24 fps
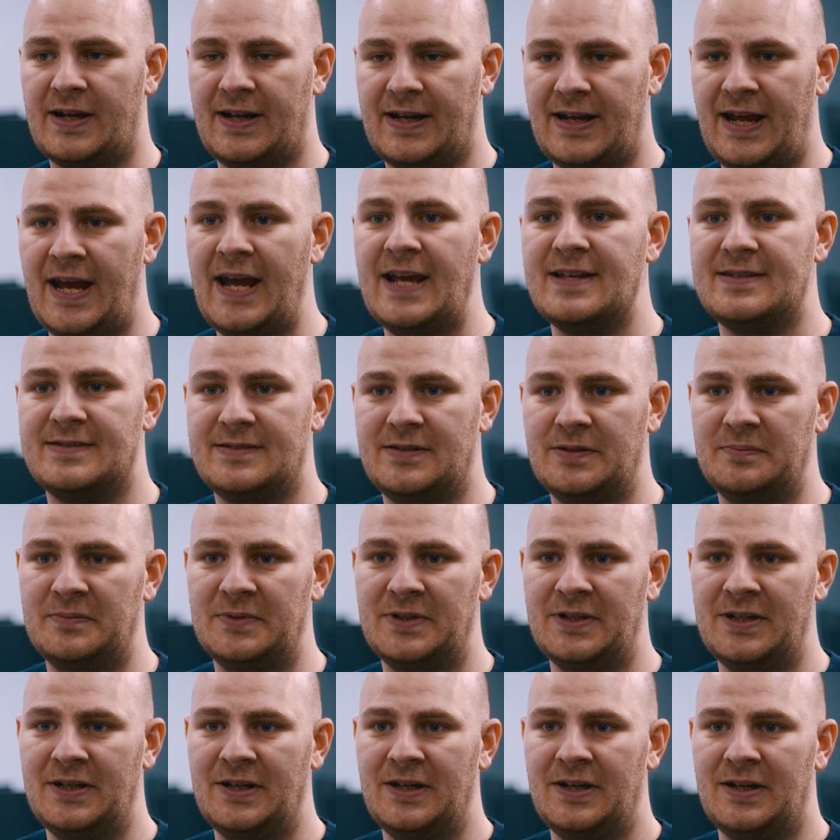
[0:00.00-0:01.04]
hits
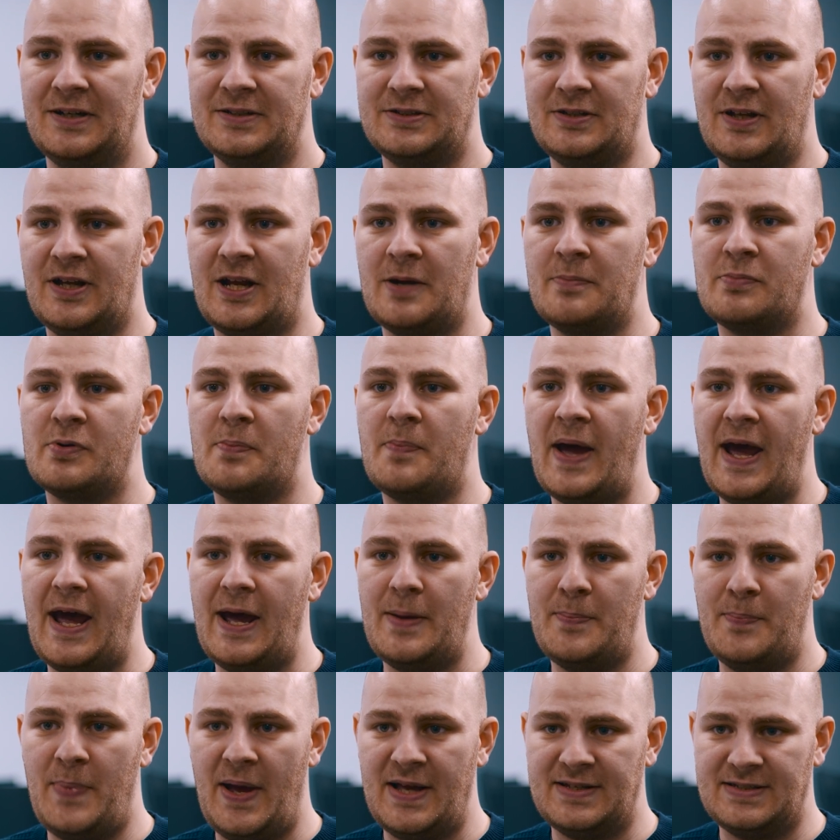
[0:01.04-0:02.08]
them so they can
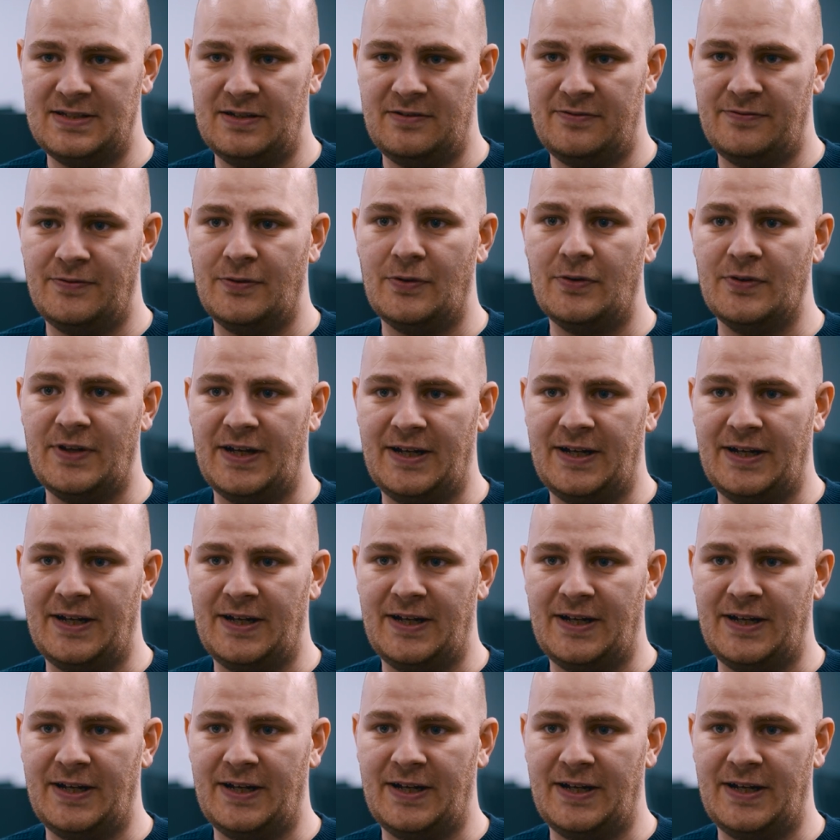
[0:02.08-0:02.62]
prepare better for